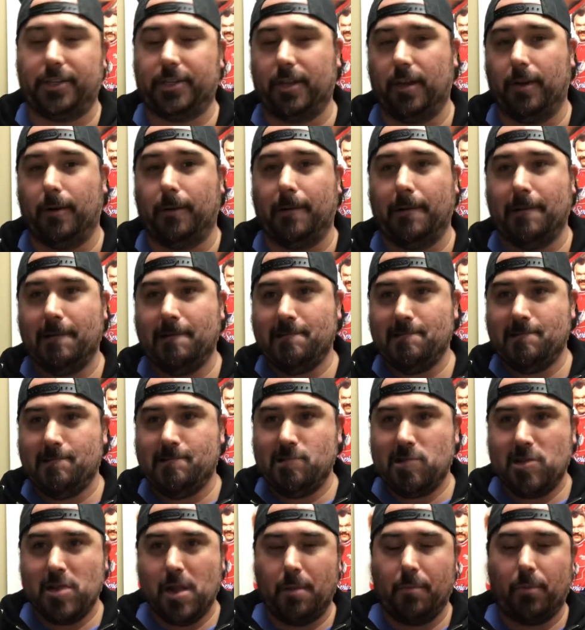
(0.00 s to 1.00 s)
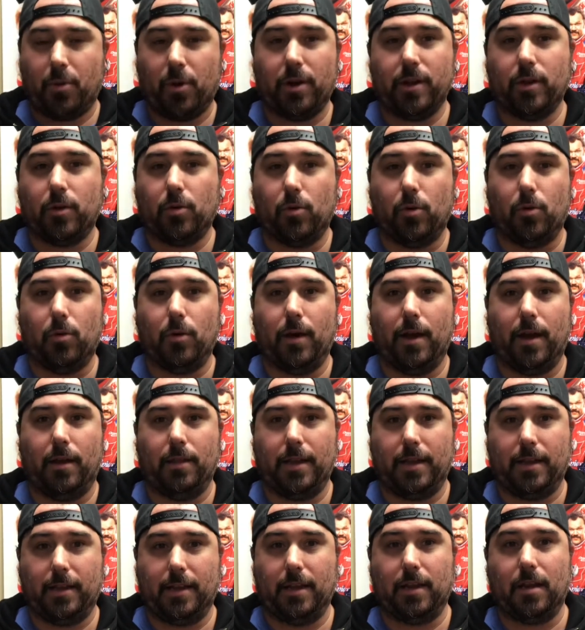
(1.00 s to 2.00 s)
So pretty cool how
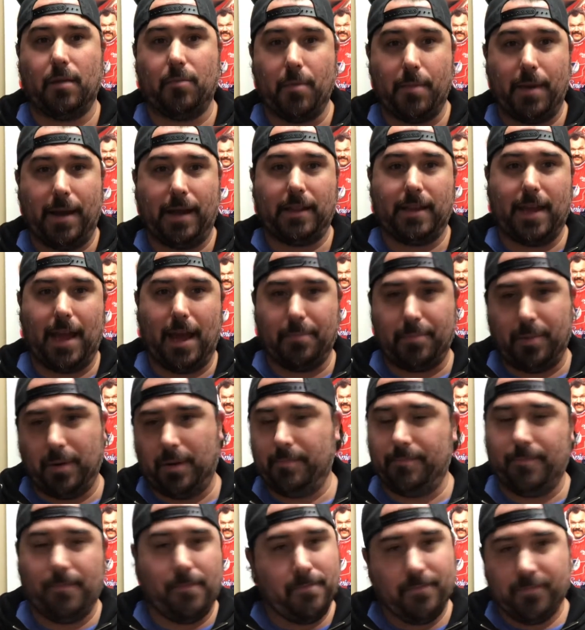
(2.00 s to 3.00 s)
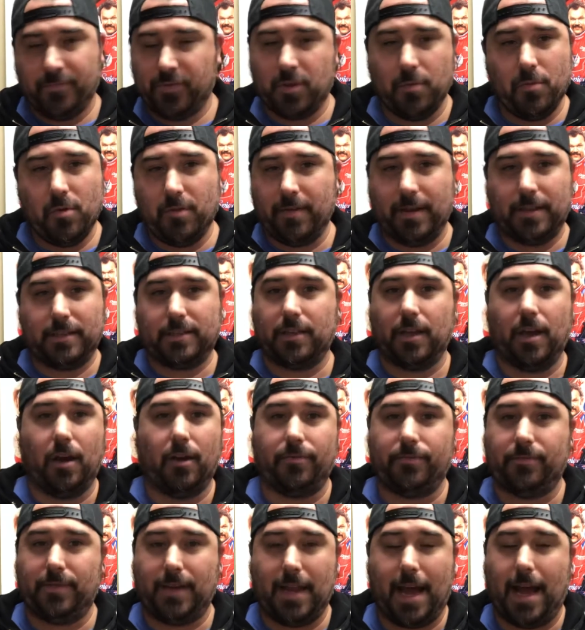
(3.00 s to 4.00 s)
they did come about that, but the movie
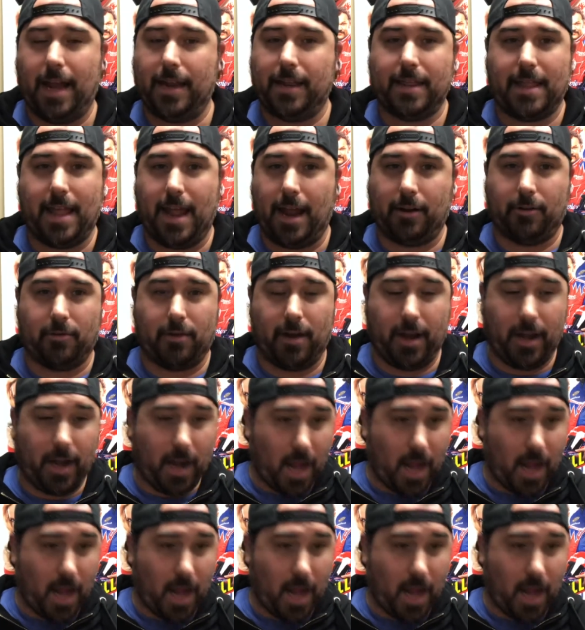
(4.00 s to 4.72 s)
itself, not that great.